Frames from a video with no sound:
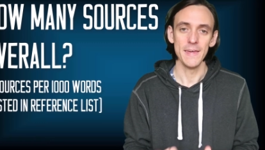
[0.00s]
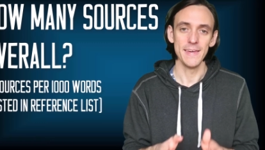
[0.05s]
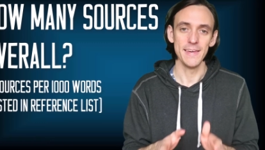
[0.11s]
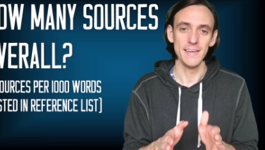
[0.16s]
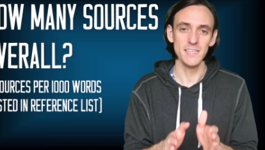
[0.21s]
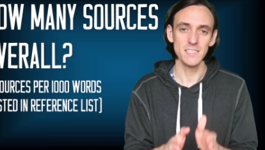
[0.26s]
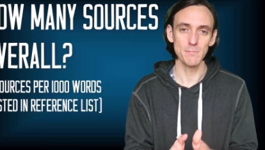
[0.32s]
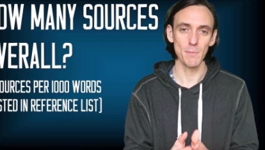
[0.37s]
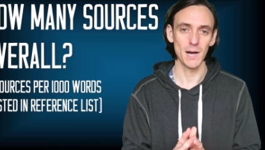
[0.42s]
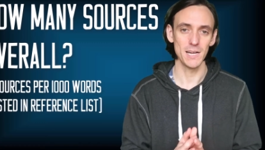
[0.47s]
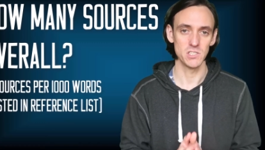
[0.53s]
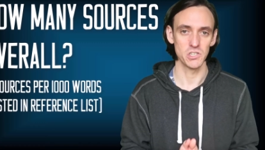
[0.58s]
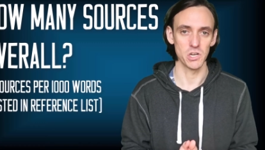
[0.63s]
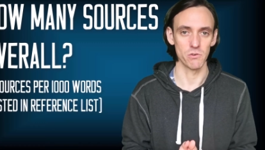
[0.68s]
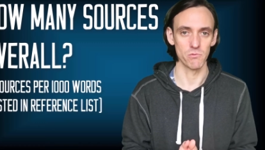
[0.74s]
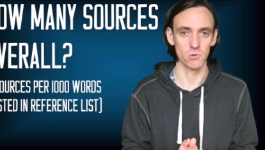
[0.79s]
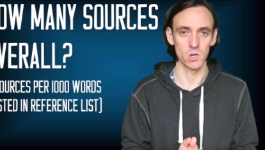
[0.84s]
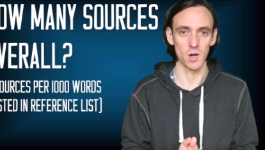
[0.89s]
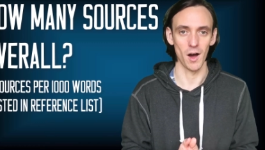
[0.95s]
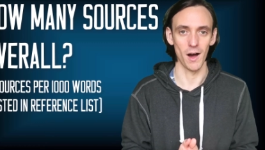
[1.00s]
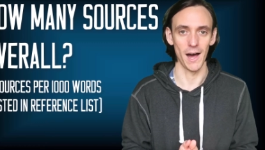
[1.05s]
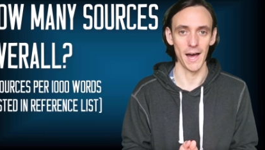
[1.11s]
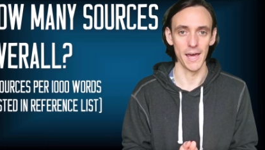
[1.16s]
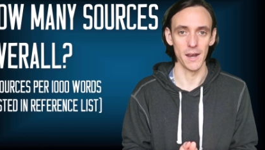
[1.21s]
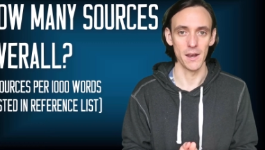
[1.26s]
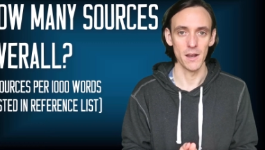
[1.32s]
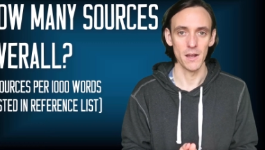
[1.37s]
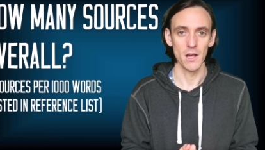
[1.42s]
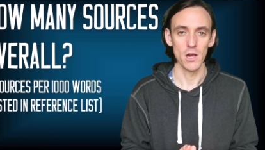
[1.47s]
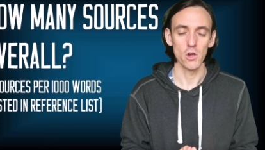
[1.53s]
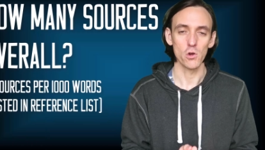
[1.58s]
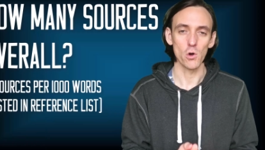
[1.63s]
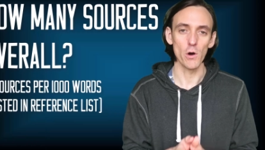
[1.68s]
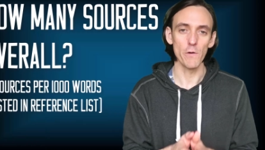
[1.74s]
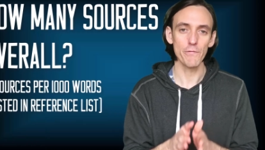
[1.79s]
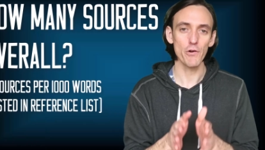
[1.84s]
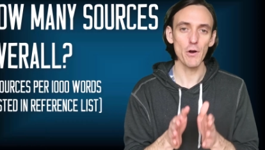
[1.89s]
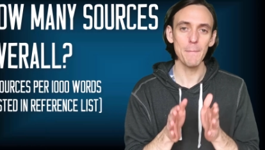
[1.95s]
Here's my general guide.
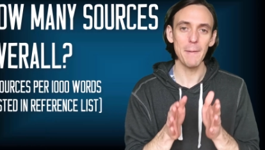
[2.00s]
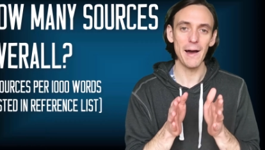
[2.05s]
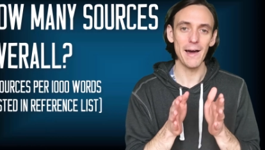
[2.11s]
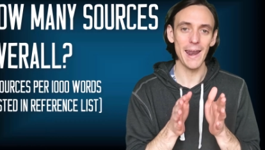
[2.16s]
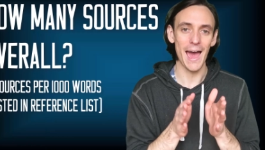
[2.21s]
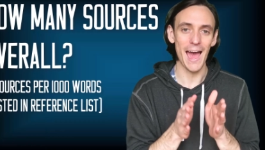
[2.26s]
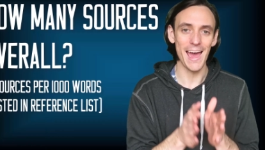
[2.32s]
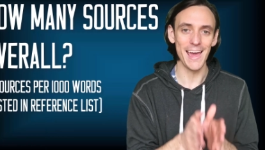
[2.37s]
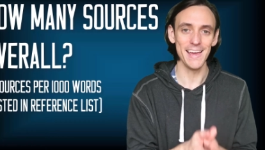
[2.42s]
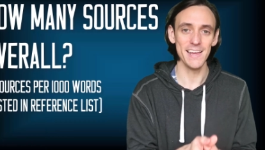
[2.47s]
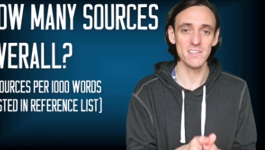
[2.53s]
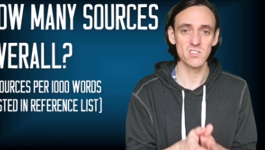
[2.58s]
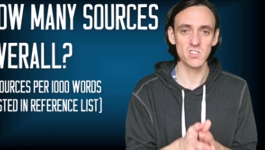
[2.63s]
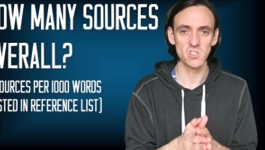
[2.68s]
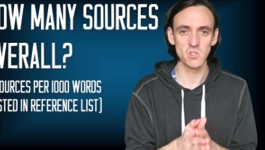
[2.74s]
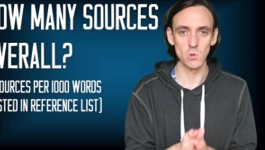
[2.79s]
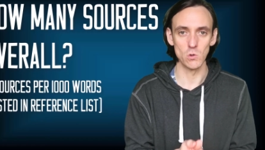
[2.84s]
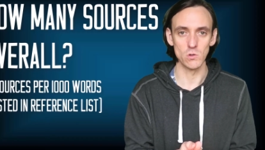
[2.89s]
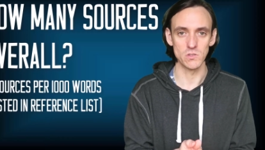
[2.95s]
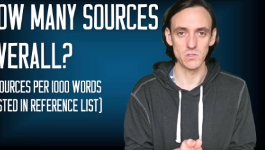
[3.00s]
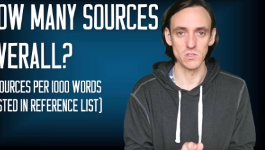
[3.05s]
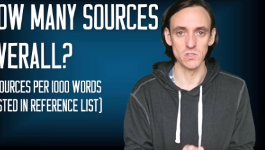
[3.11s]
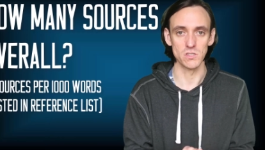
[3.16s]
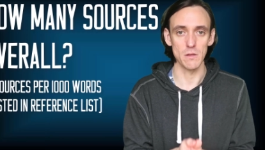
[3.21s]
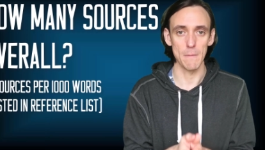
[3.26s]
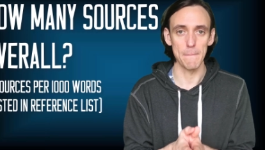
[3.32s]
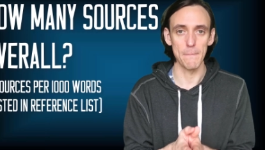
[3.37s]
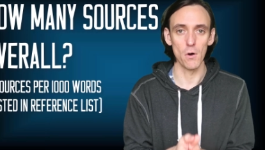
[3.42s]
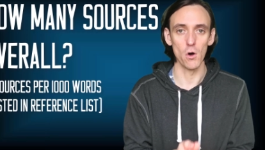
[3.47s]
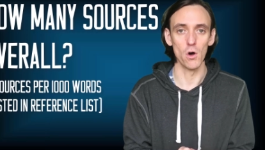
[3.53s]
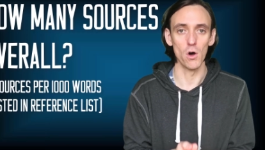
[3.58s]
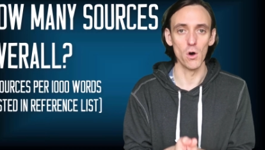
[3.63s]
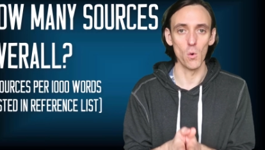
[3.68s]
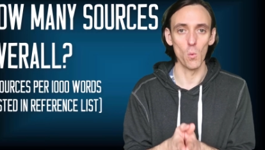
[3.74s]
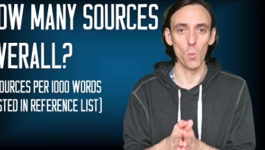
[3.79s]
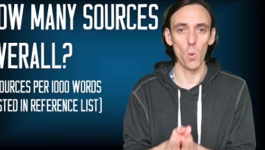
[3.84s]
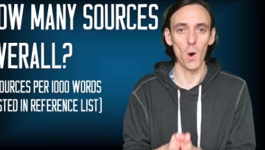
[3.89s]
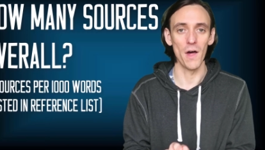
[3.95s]
Go for about 8 sources
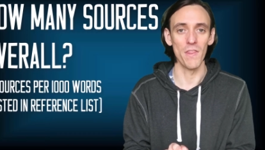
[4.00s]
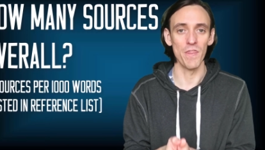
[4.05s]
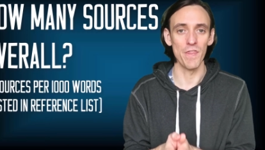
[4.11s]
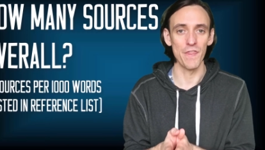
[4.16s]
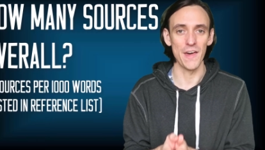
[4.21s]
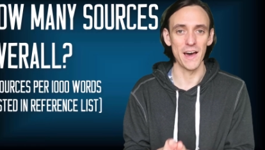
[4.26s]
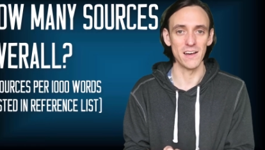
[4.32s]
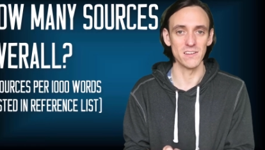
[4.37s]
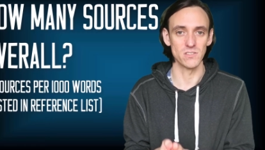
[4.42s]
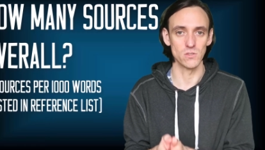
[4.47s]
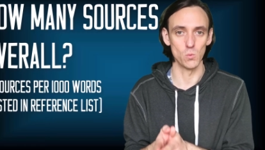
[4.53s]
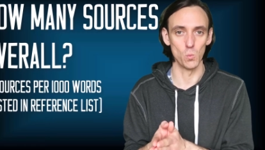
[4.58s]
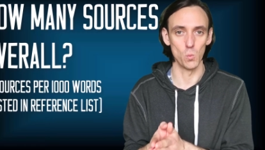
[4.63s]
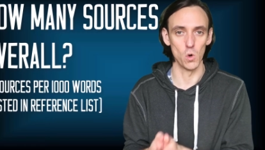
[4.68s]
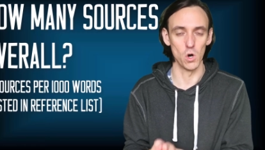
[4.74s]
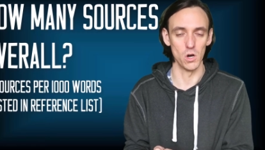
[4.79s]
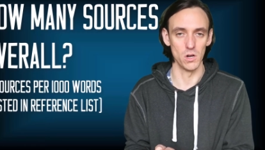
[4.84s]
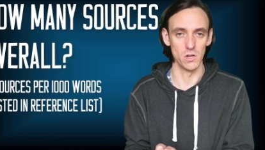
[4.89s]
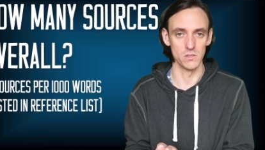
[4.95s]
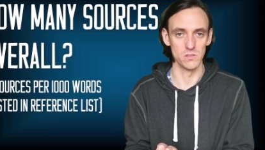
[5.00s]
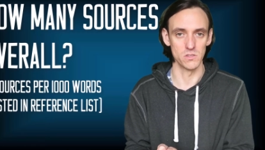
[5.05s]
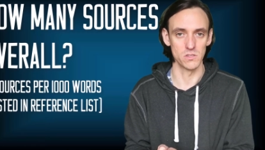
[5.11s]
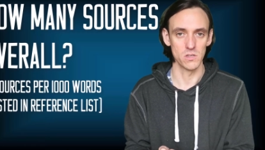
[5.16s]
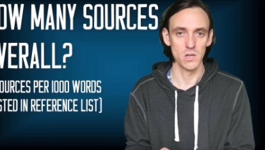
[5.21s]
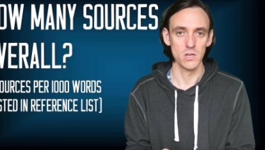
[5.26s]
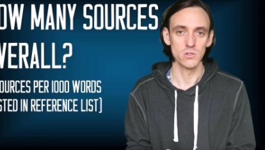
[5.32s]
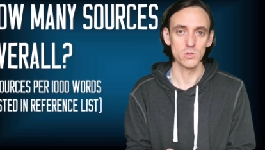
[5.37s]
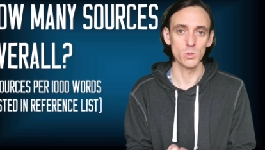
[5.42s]
per 1,000 words.